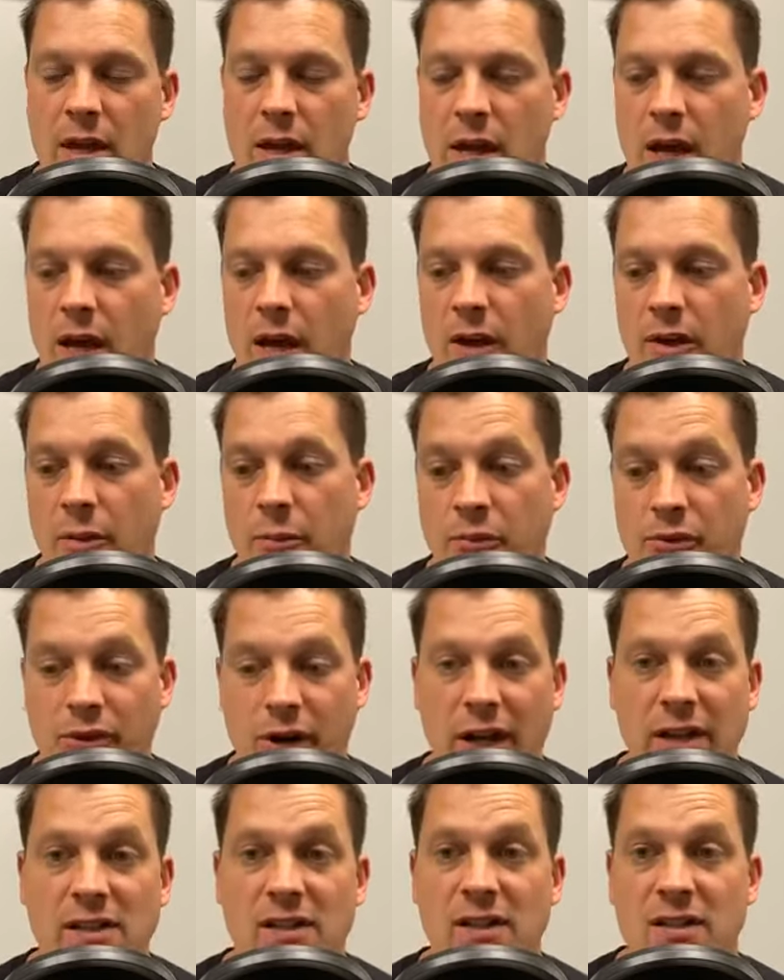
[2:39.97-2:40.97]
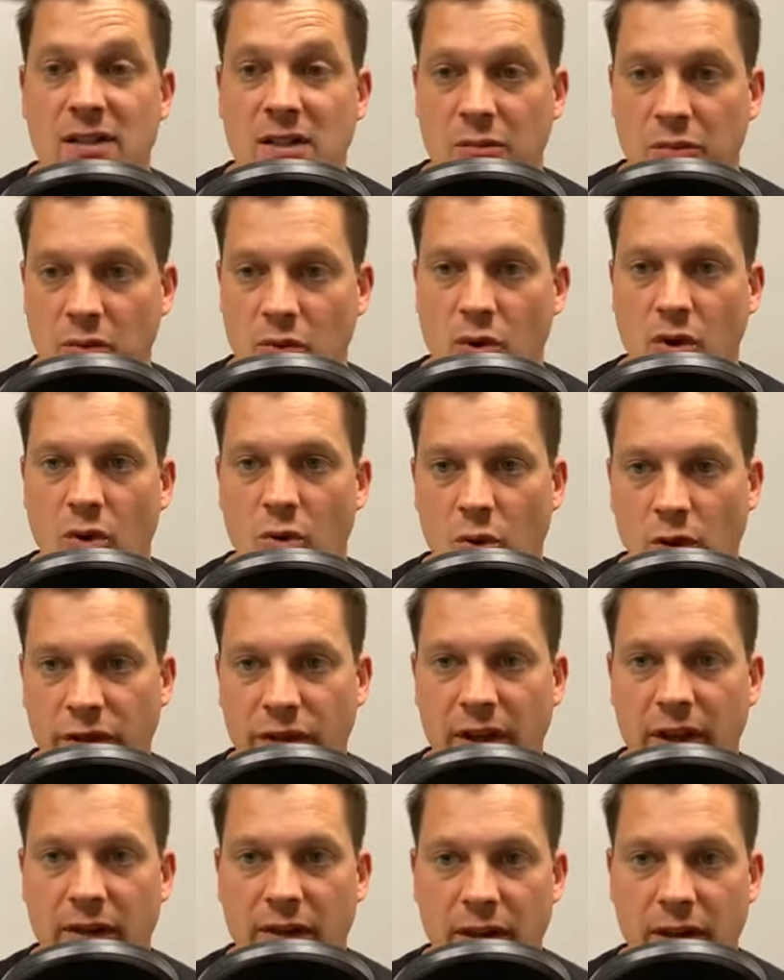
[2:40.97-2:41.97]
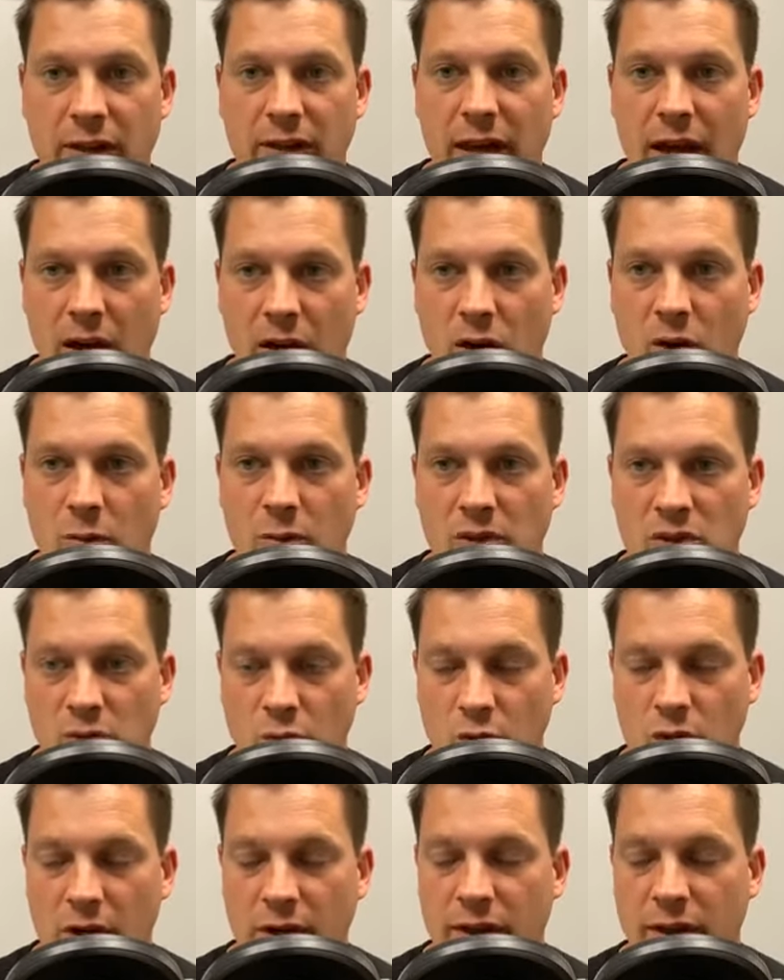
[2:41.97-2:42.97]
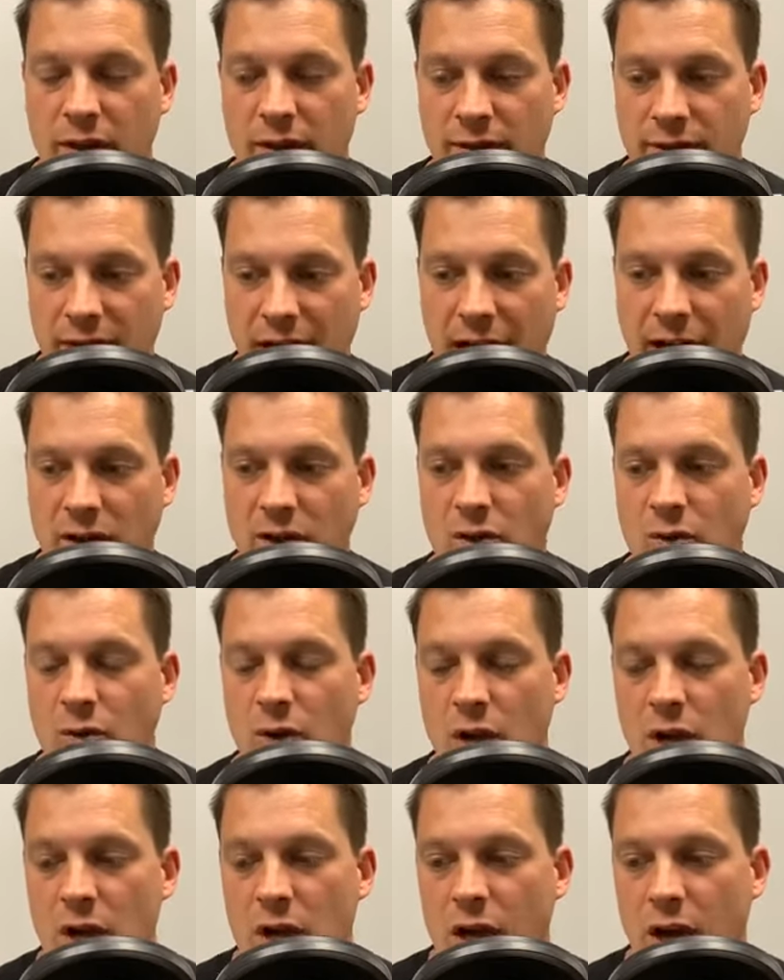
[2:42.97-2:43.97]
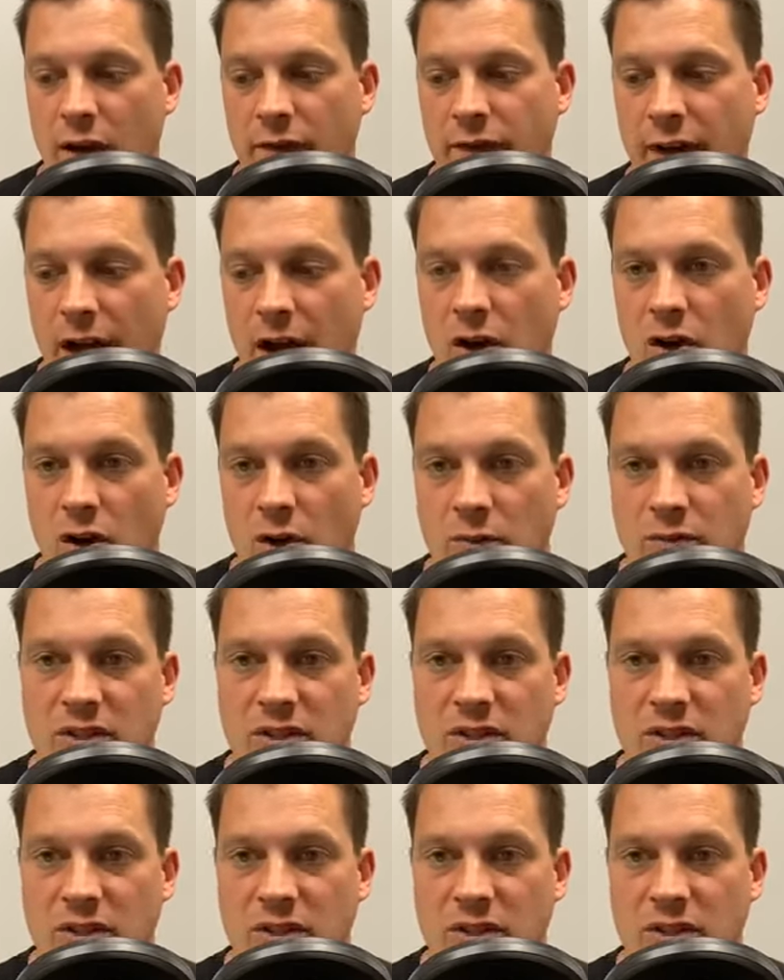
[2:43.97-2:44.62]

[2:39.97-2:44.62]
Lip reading: the price to support what they think that home is worth and the value of that home.